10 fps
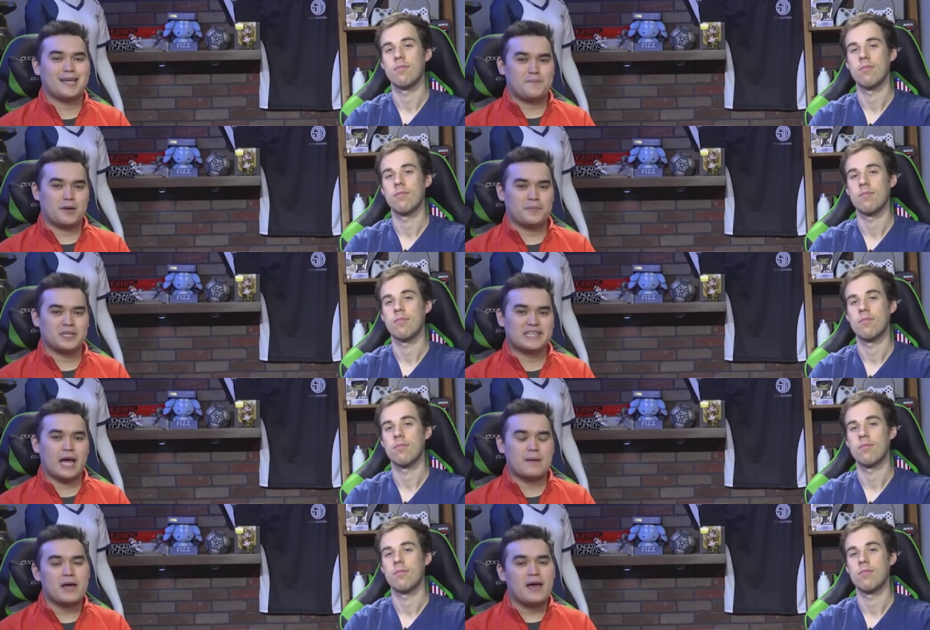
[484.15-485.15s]
Speaker 1: stepped up his
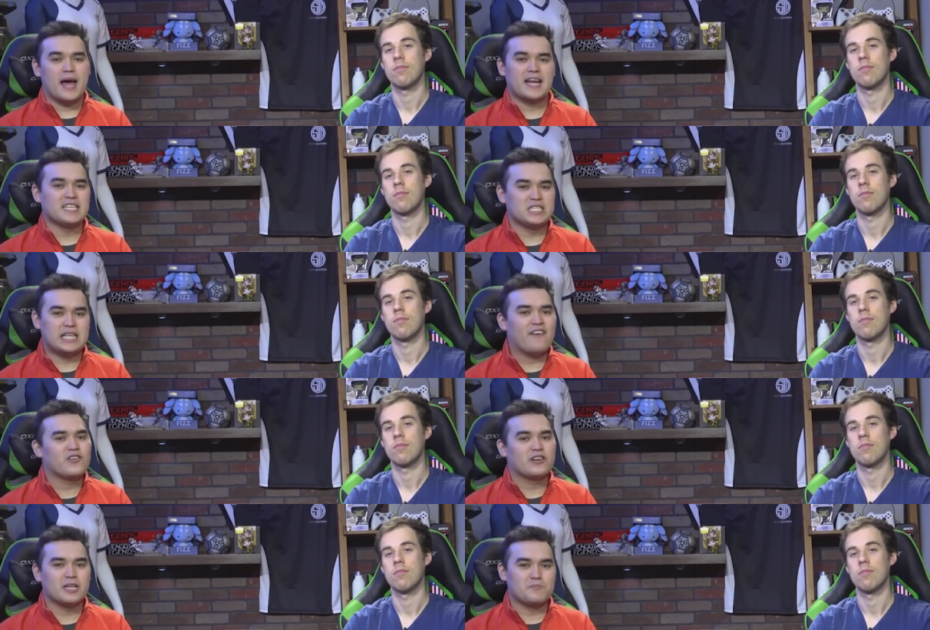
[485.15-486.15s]
game, and he's
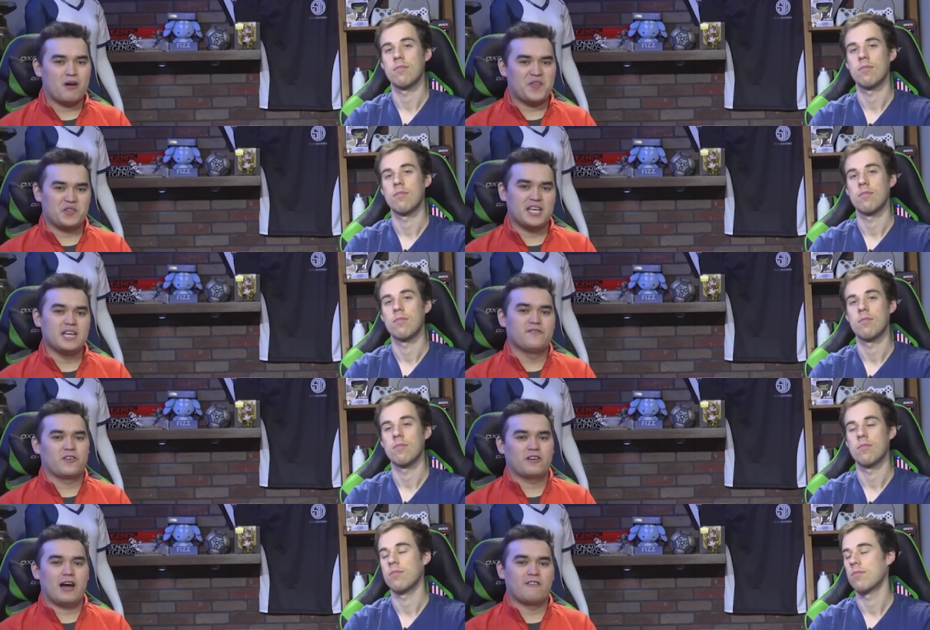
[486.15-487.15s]
definitely brought the heat
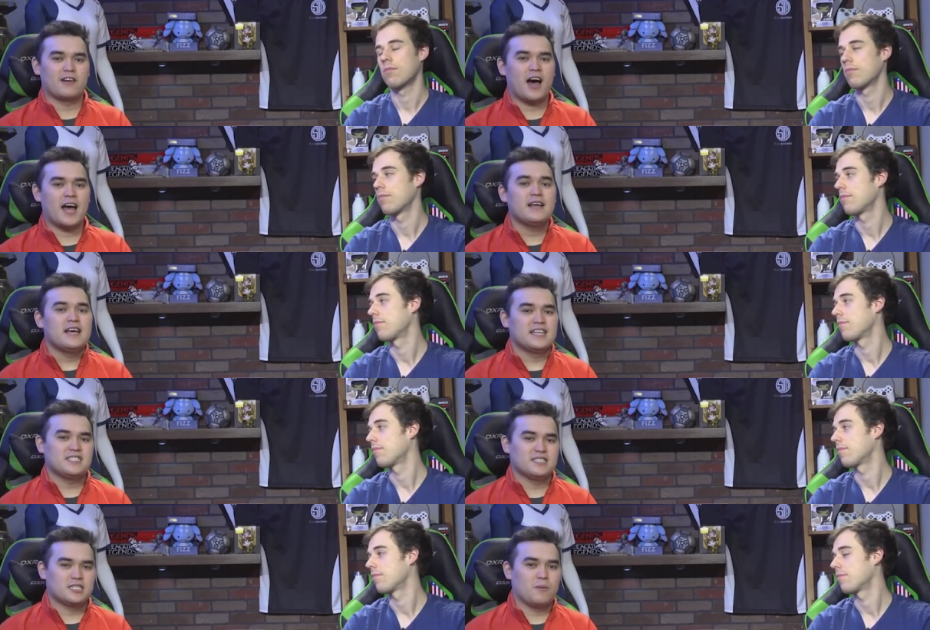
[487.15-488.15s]
for Cloud Nine.
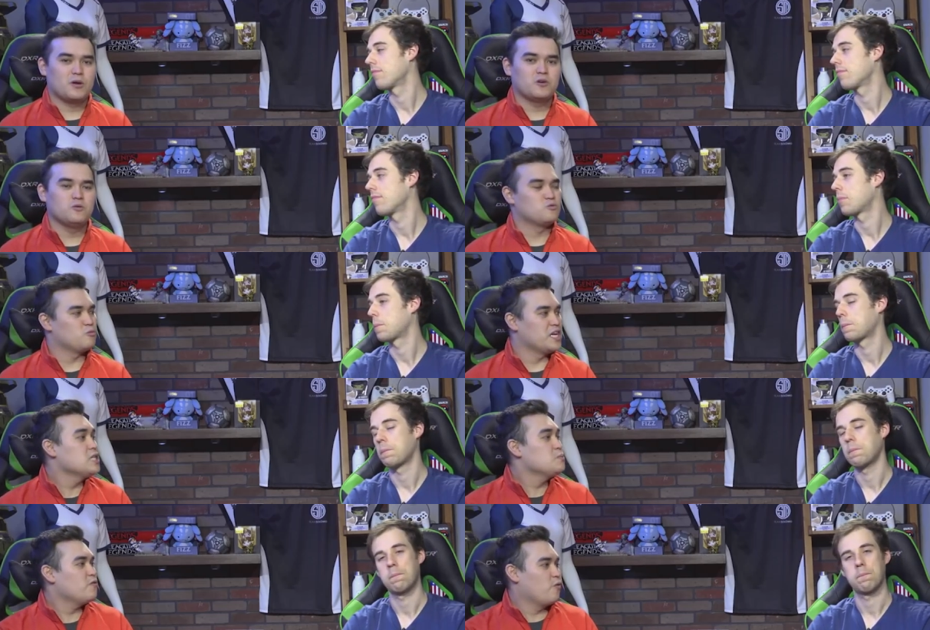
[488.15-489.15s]
This is someone who's
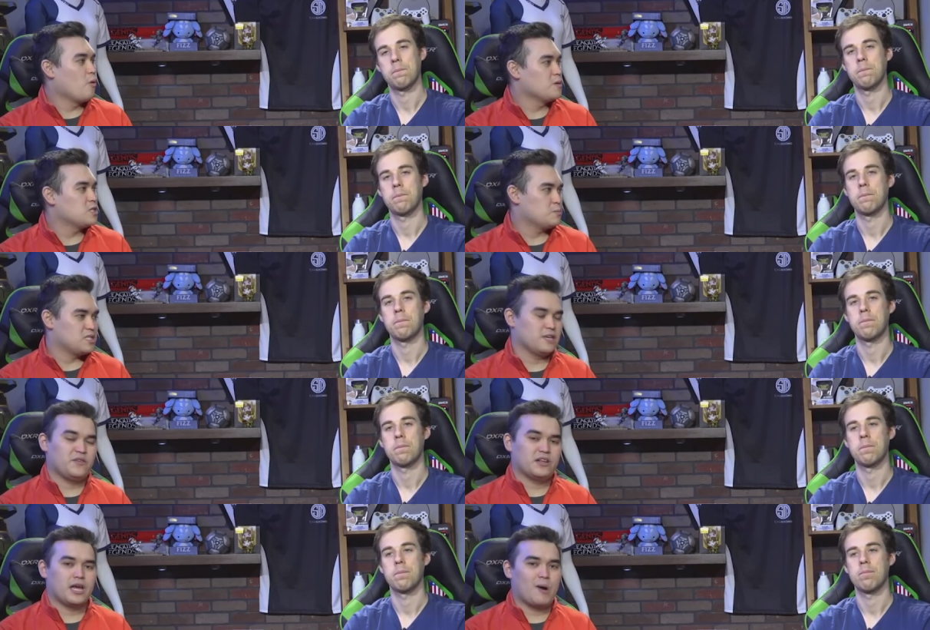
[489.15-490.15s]
his performance
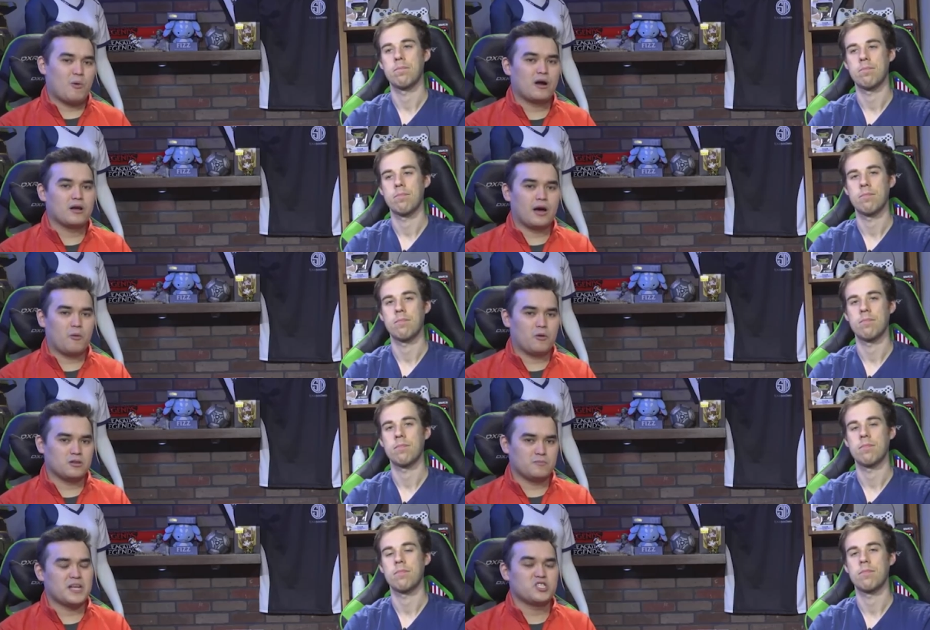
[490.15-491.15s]
specifically. I wanna I
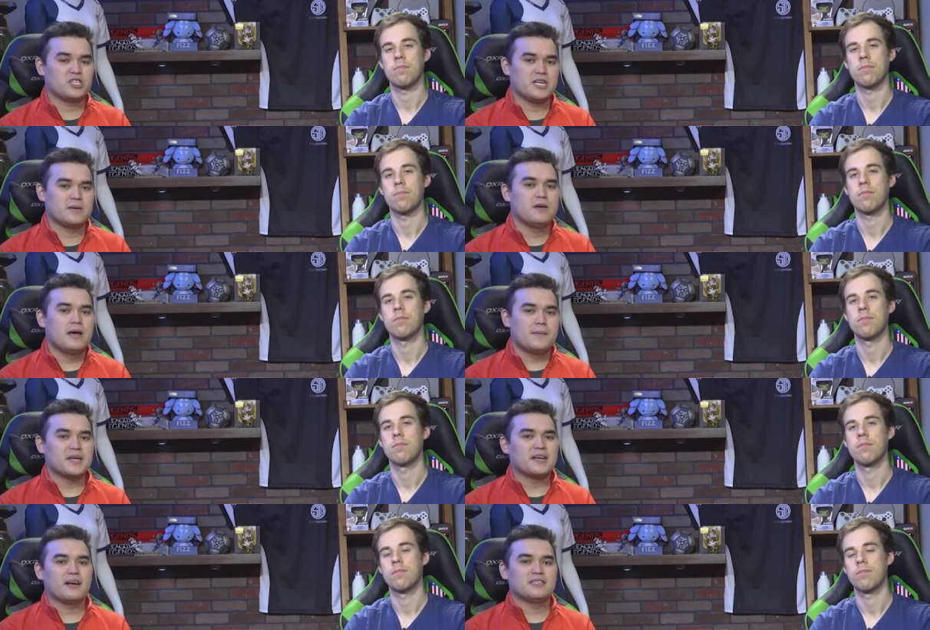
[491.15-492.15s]
wanna mention him
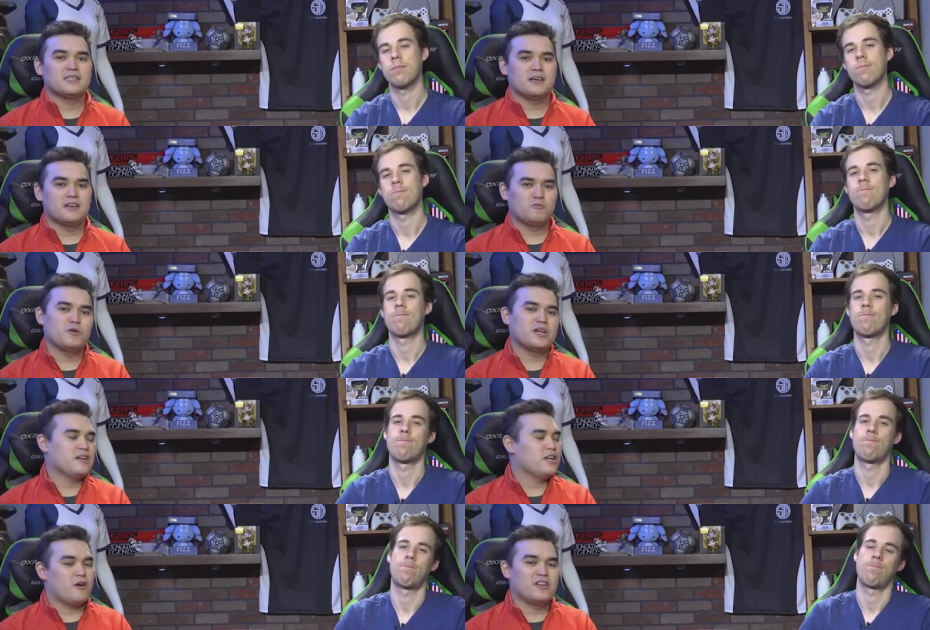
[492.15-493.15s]
because when
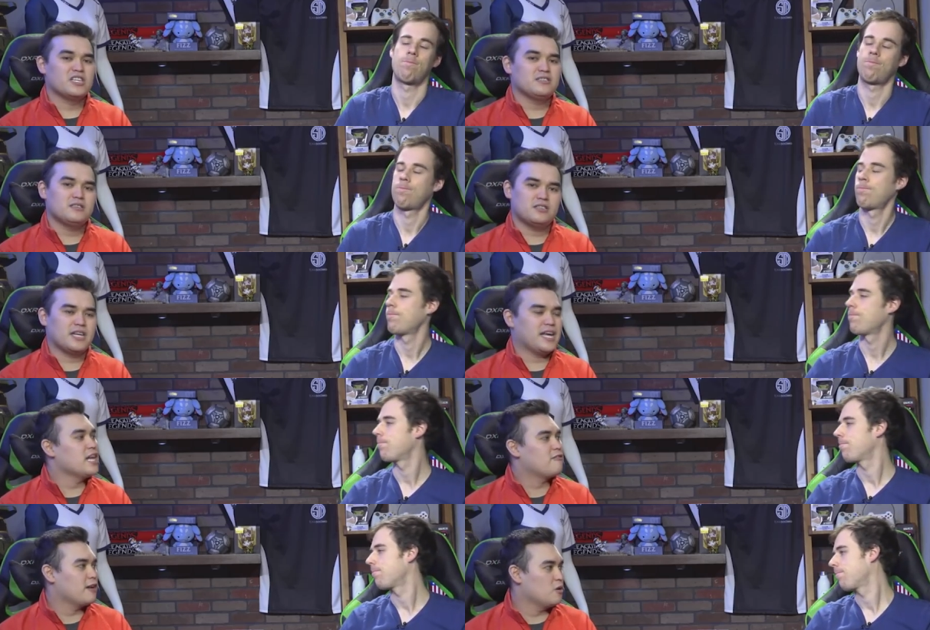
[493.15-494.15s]
you know, and this isn't to take
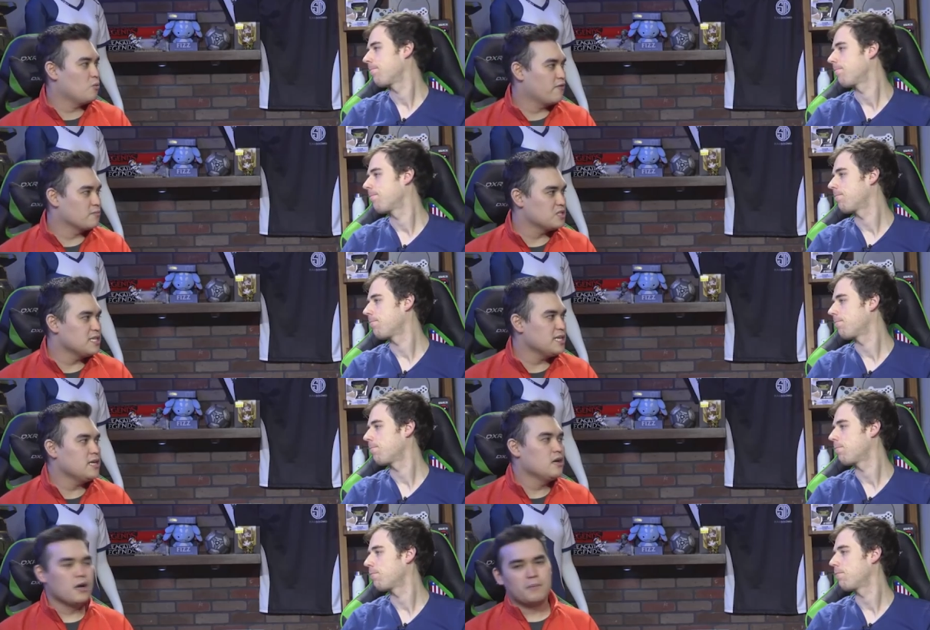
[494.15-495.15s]
any credit away from
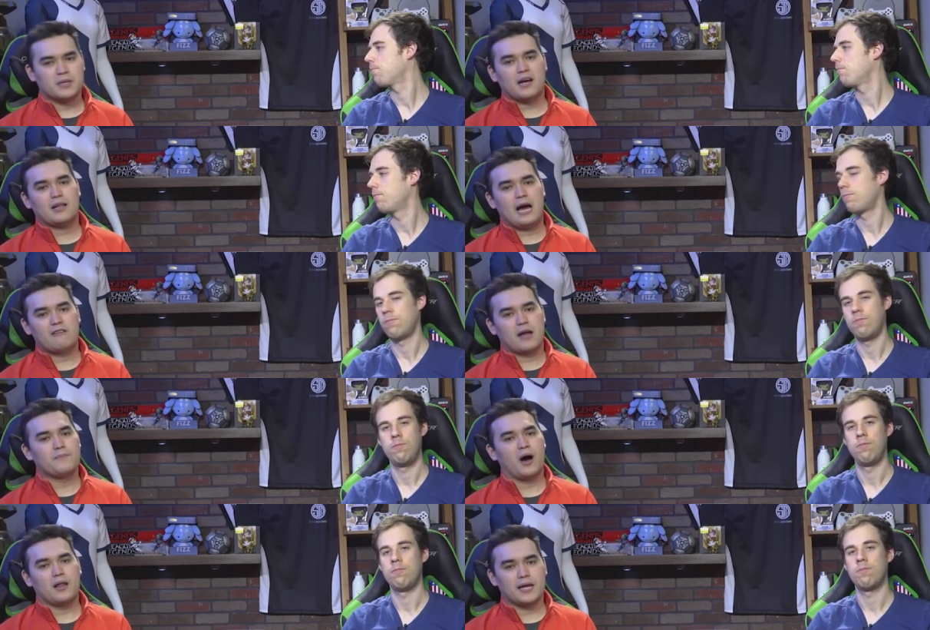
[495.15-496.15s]
Sneaky, but that
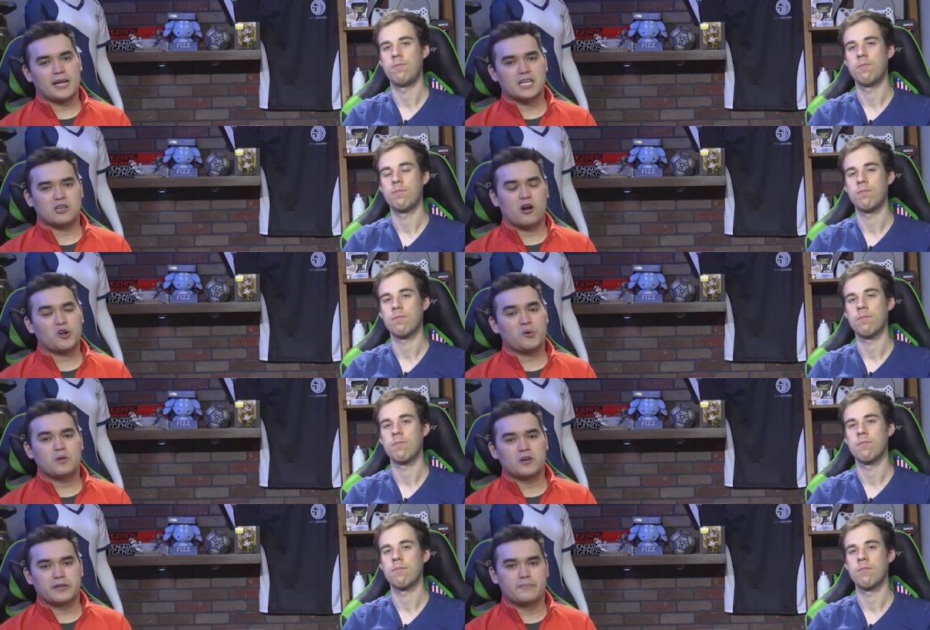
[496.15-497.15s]
Cloud9 bot lane has
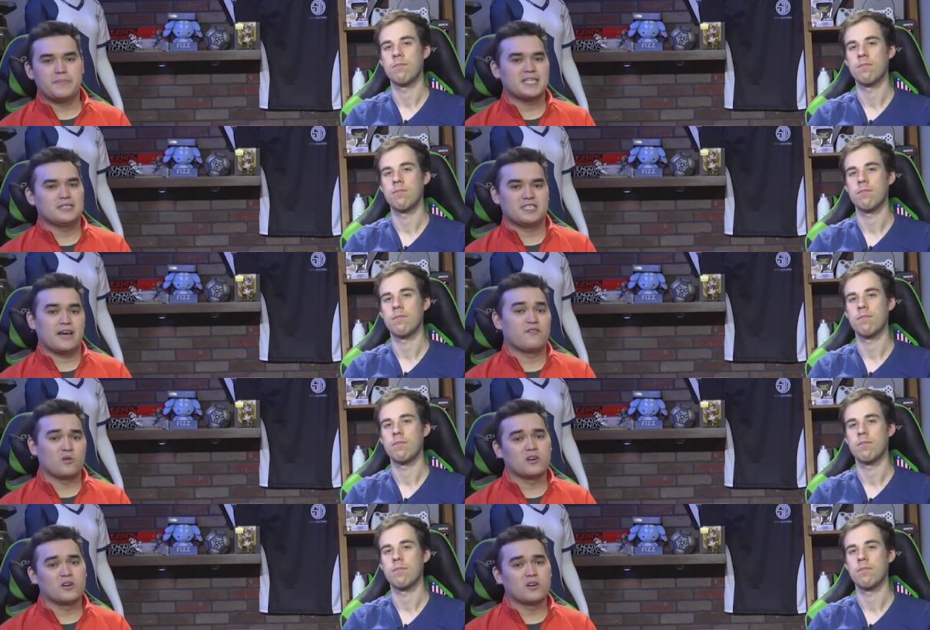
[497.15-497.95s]
arguably looked the best it's ever